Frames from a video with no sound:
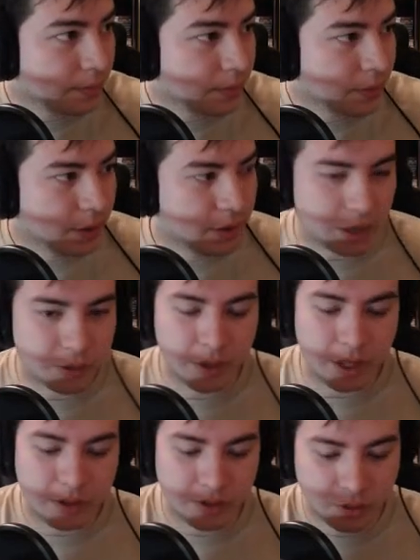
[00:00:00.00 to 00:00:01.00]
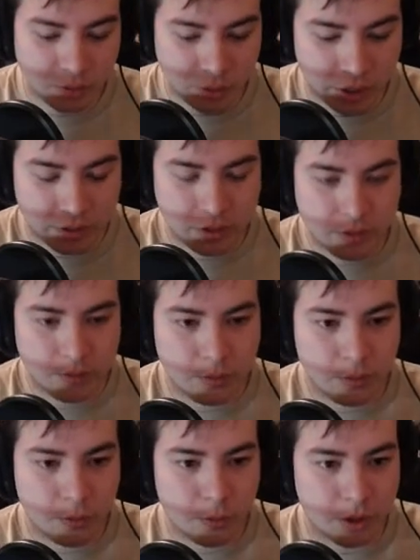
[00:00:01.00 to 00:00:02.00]
It's actually one of the instances where it's
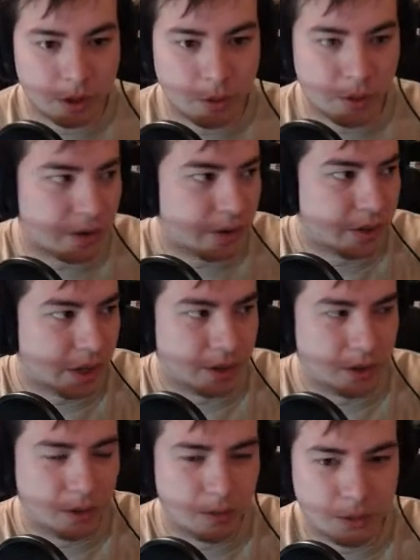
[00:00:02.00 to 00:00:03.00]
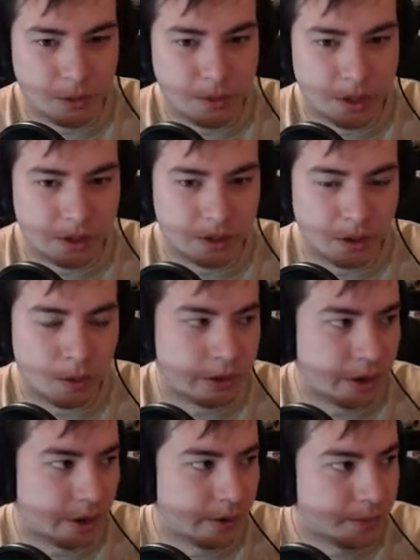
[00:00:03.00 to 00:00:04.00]
probably weaker in take 2, just because it's a gold
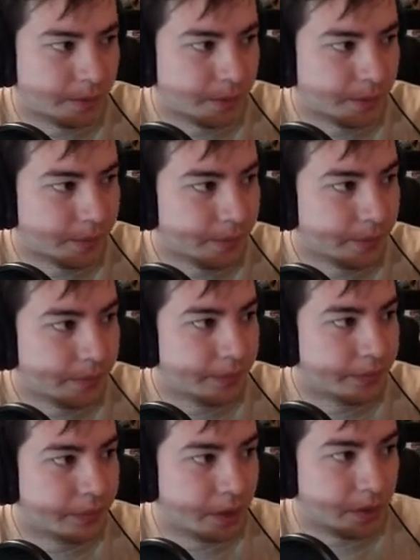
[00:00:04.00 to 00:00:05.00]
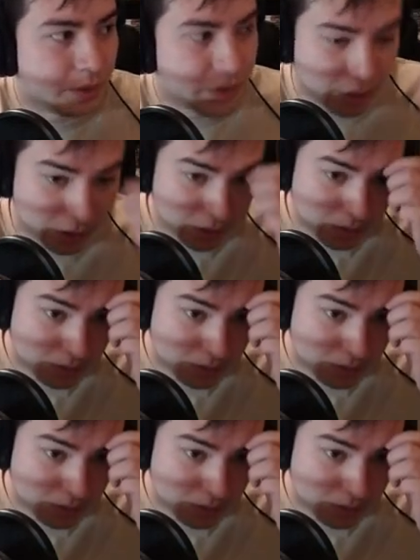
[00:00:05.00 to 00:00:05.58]
card. Go to 6.